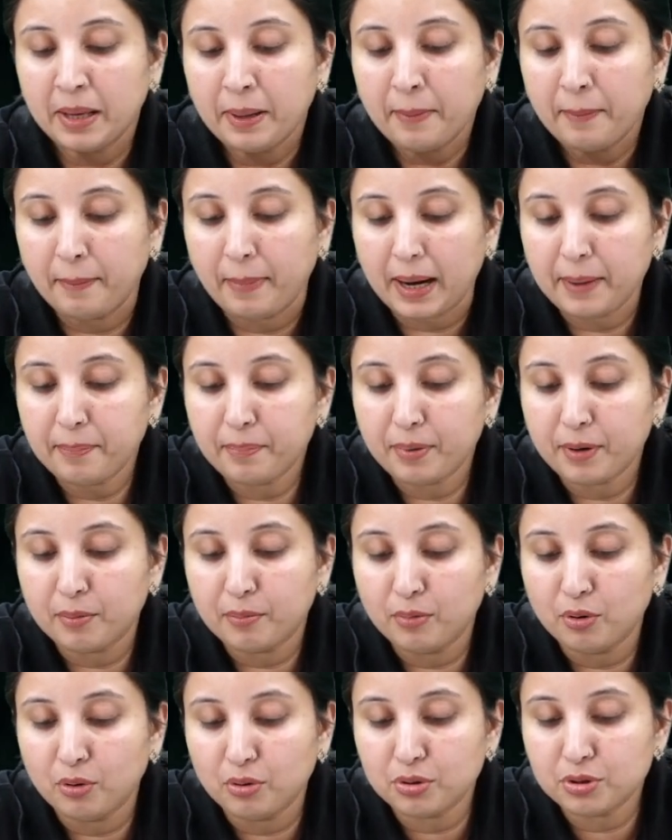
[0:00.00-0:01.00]
by
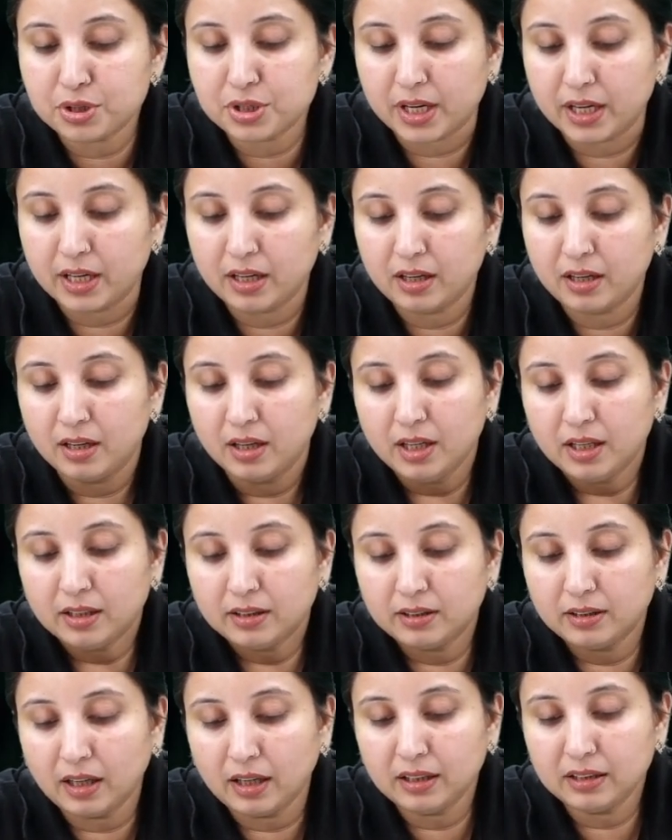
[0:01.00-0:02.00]
promoting
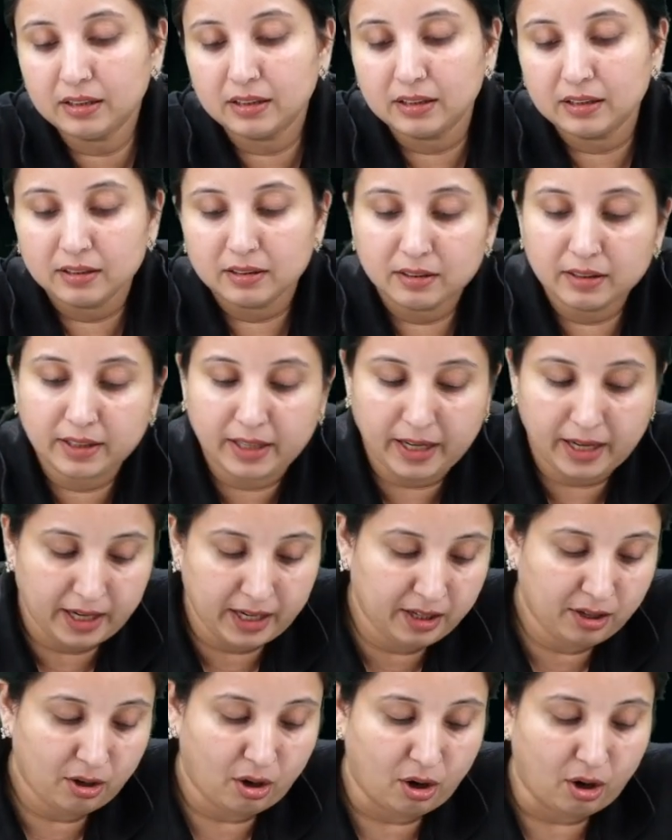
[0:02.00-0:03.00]
the
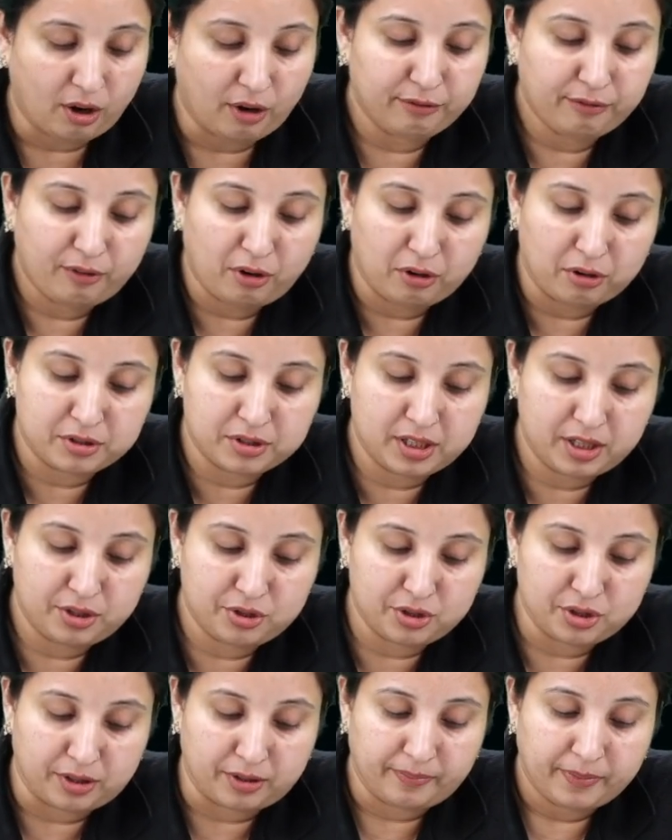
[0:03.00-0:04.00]
gain of
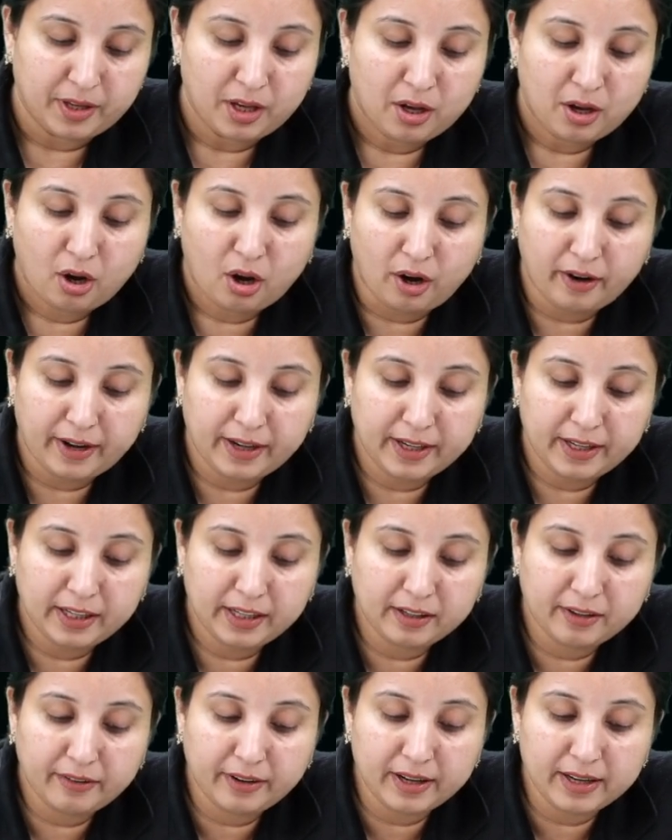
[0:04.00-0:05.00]
oxygen or an
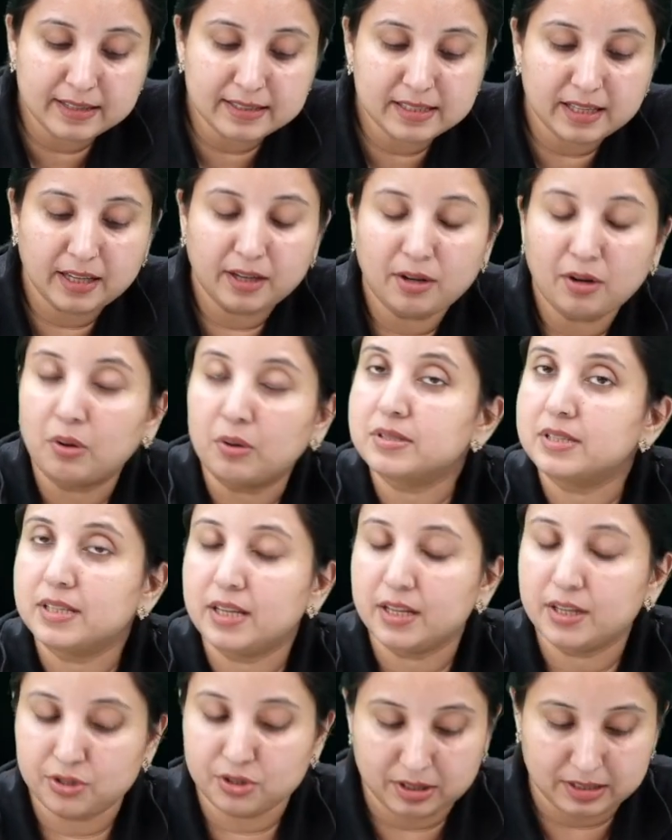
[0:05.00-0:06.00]
increase in
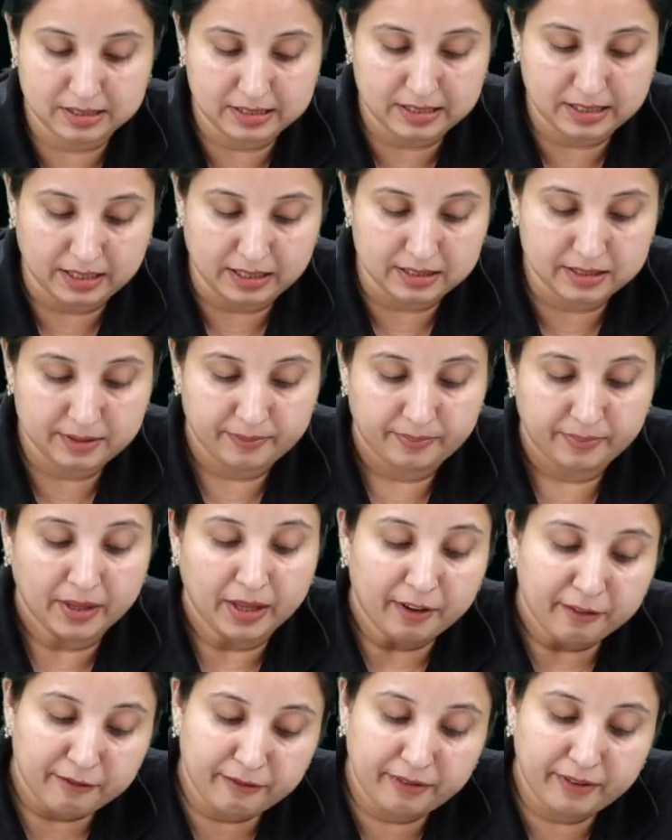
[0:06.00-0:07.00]
oxidation state.
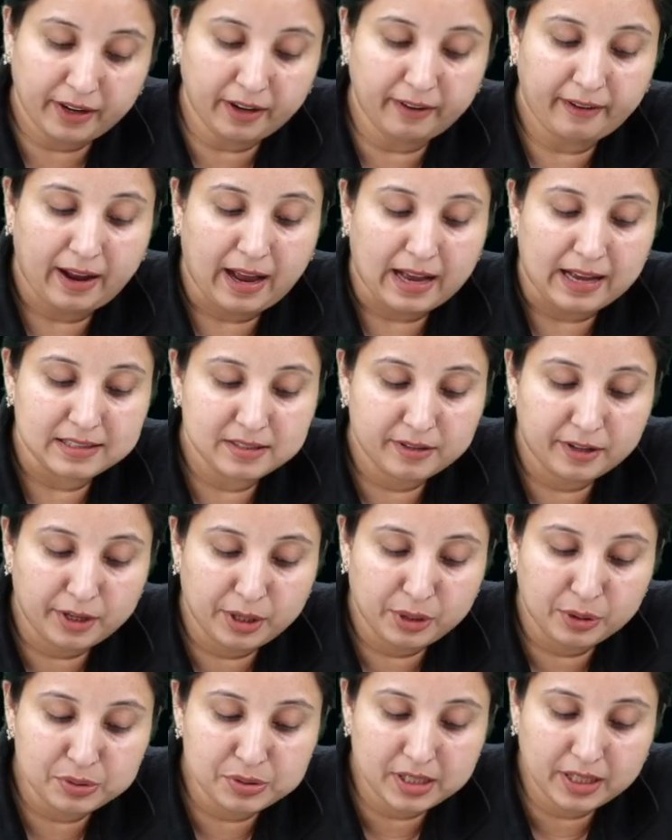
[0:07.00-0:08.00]
Whereas
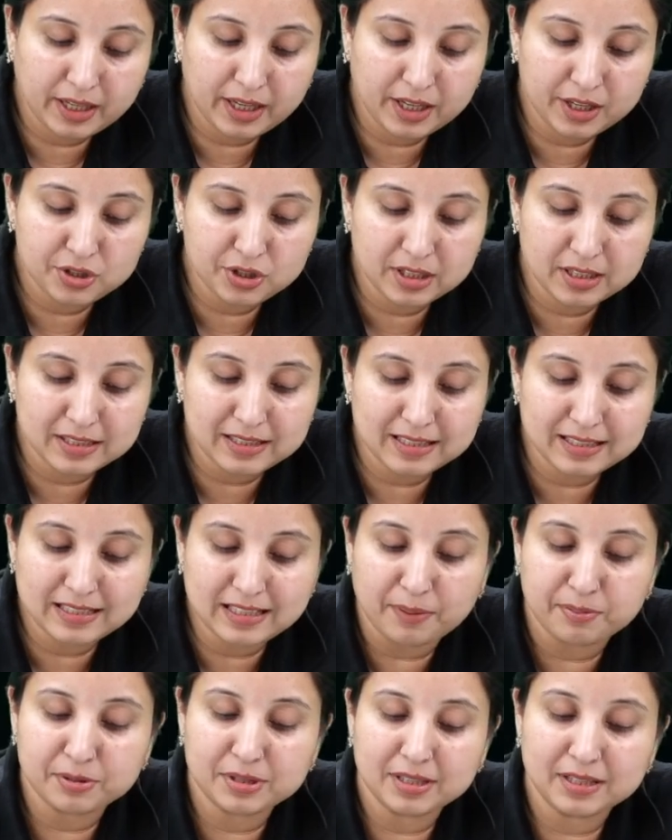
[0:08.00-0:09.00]
reducing agent is a
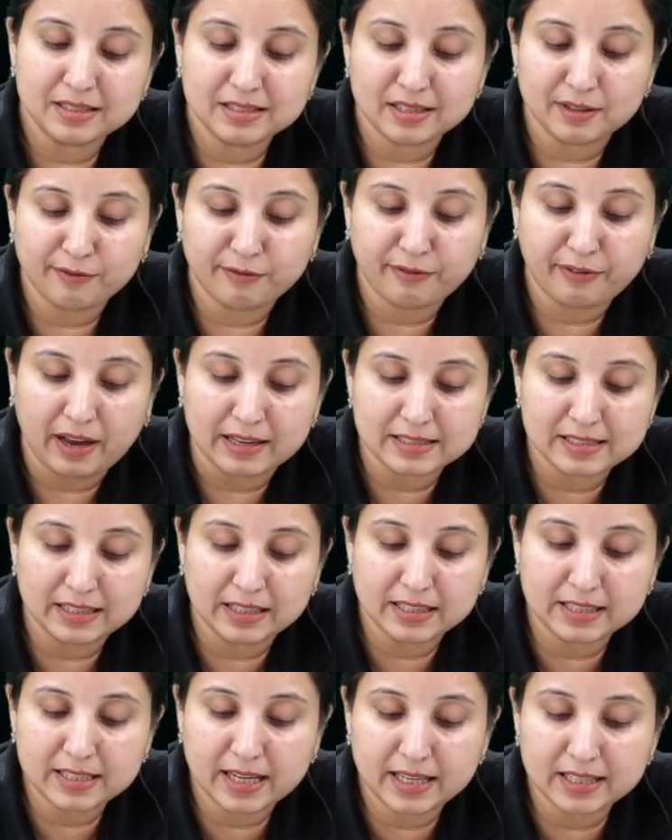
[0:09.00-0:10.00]
substance that
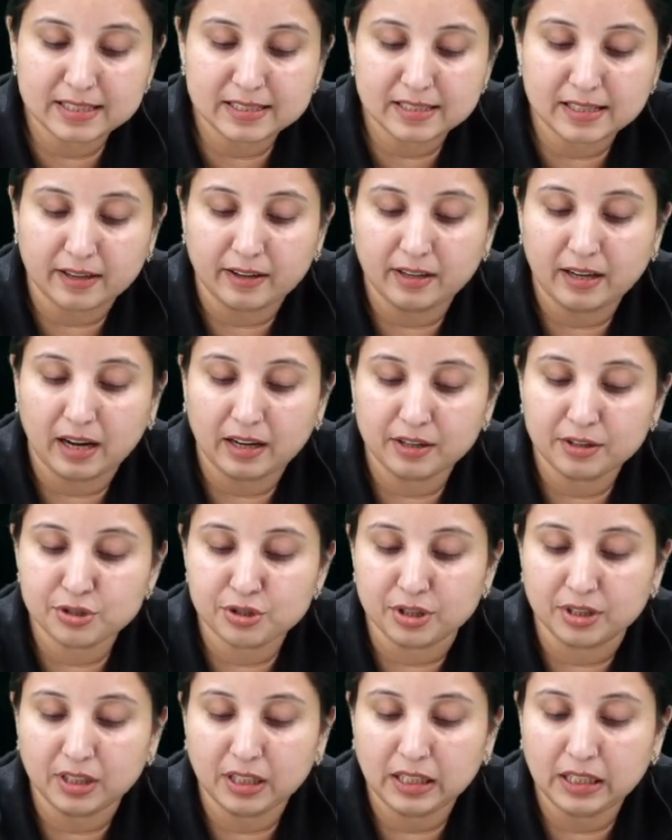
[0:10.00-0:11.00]
facilitates the
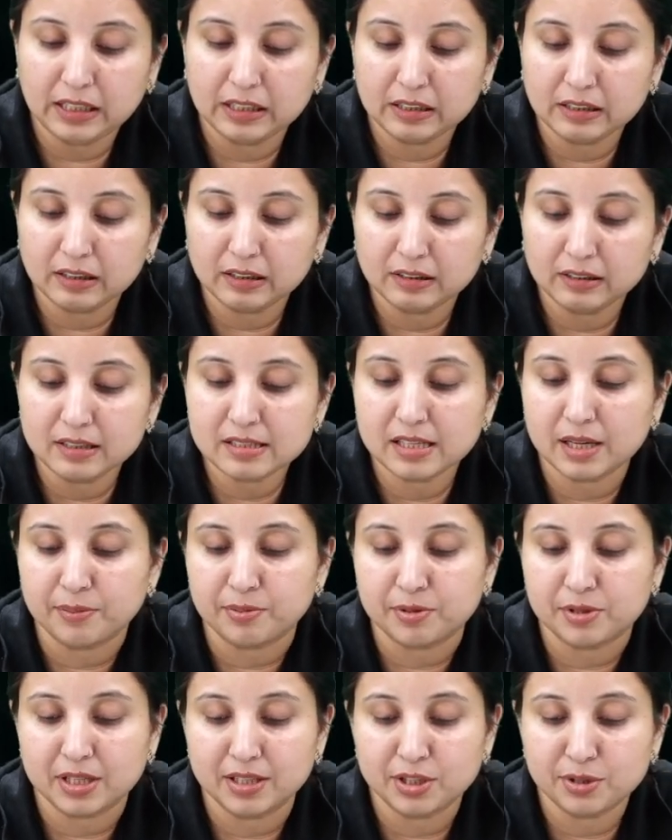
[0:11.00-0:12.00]
reduction in another
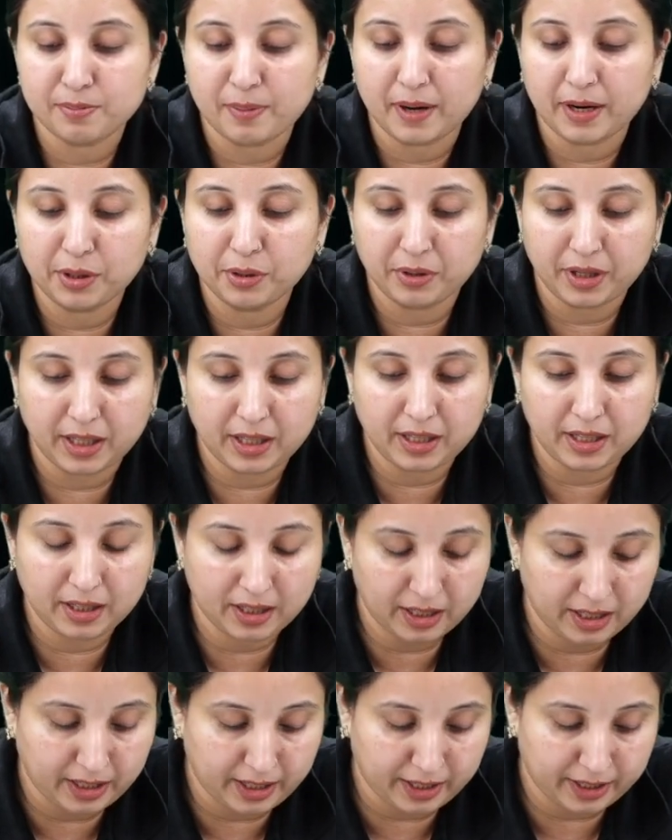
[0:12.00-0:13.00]
substance by
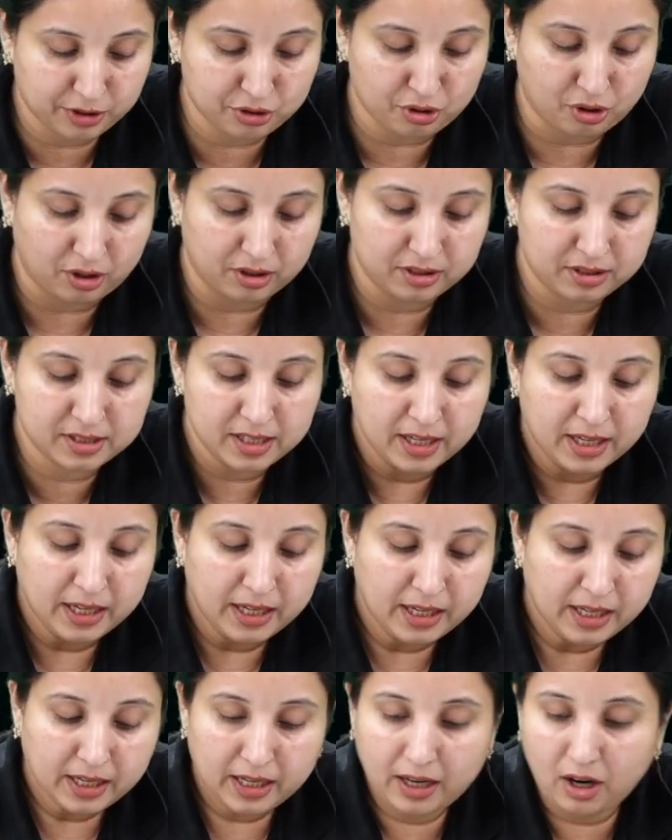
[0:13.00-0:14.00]
donating electrons
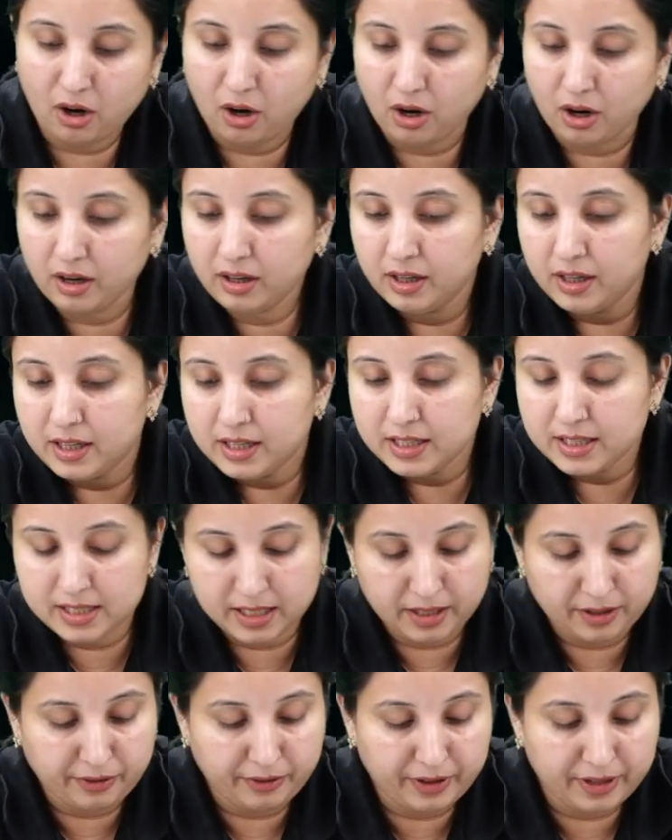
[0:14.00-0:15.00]
or
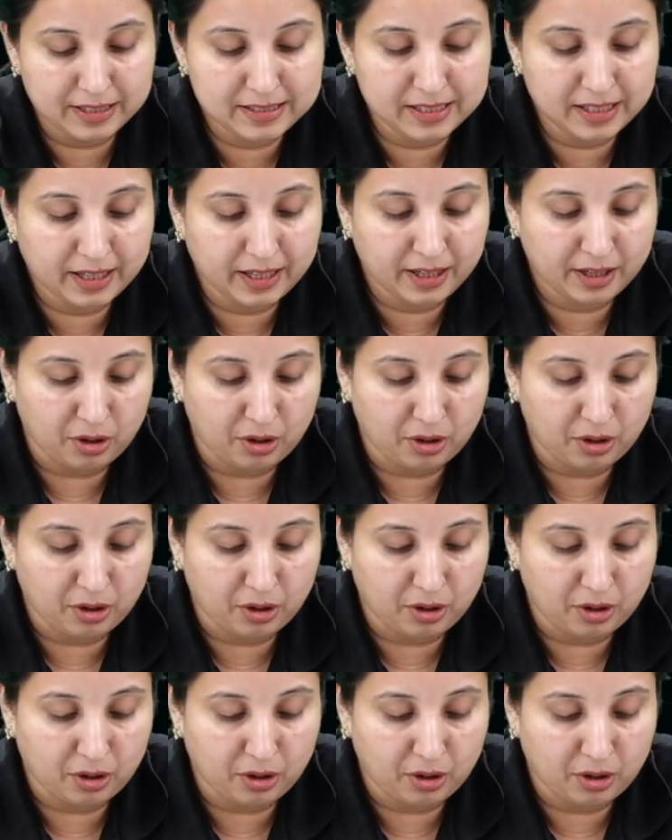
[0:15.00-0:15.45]
decreasing in